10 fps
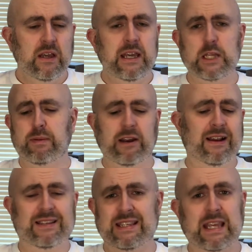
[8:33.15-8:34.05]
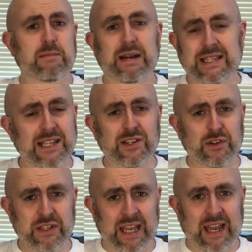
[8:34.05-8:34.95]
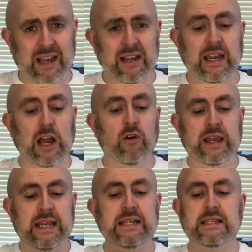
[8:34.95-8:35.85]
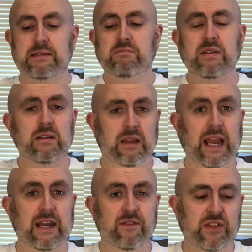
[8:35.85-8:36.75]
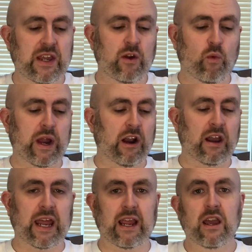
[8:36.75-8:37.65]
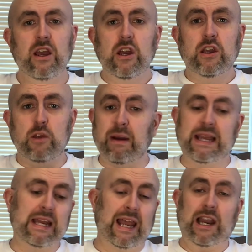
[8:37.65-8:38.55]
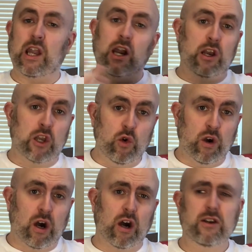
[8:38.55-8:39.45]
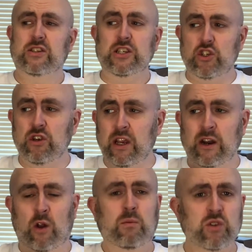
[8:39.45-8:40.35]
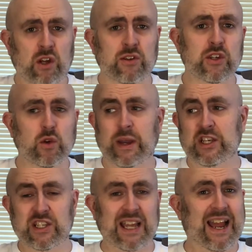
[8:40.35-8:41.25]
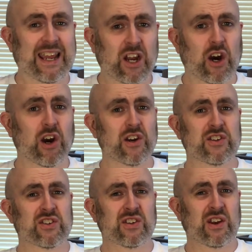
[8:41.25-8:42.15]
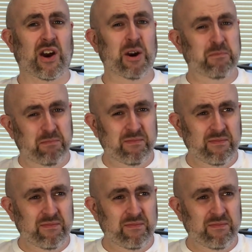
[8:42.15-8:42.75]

Each player has the same identical deck. Now, it is kind of a thing where, like, you might get, like, a lot of low cards. And in almost all situations, high cards are,